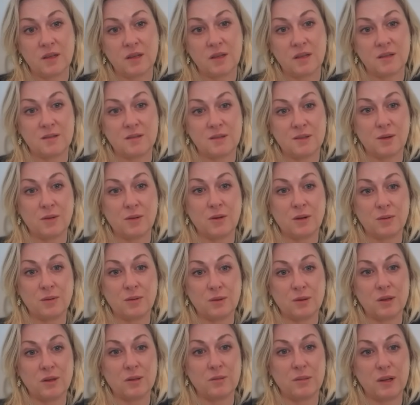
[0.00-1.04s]
And so I
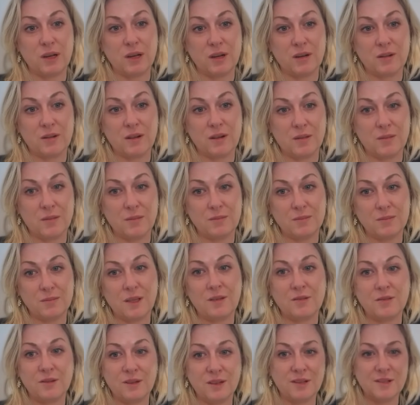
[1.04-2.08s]
really admire them,
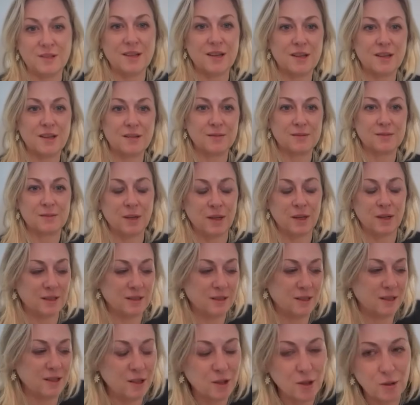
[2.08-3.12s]
even as I
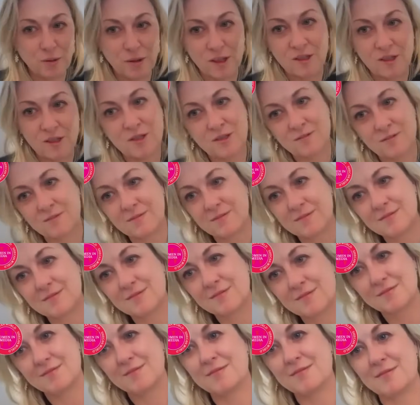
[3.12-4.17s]
write a new age
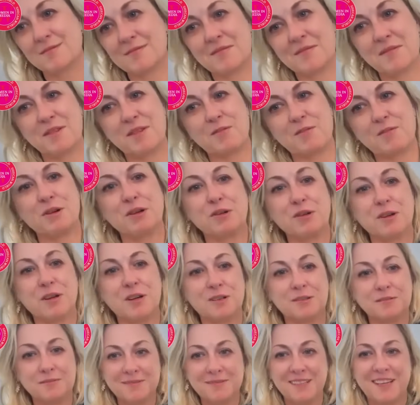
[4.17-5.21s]

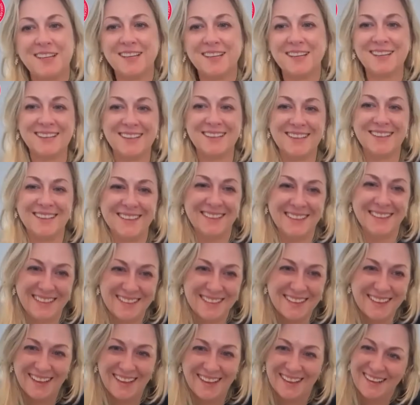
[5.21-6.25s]
thriller.
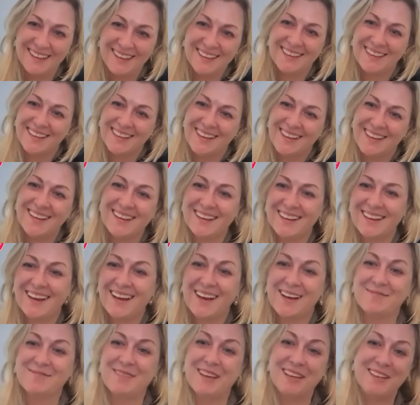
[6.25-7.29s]

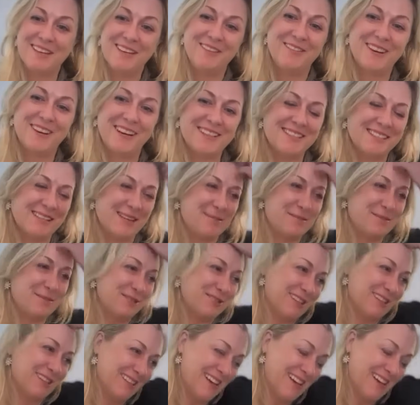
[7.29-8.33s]
I'm like, you guys keep
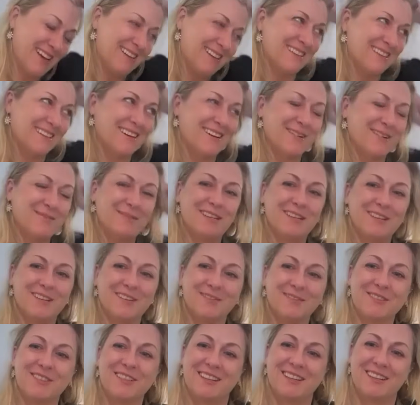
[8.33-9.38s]
doing that. I'll be
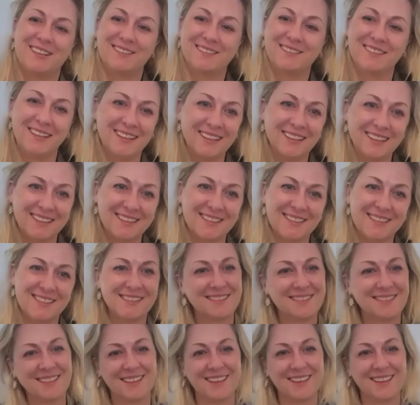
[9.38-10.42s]
over here writing this
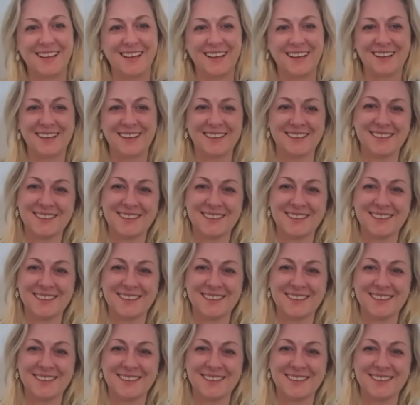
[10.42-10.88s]
thing.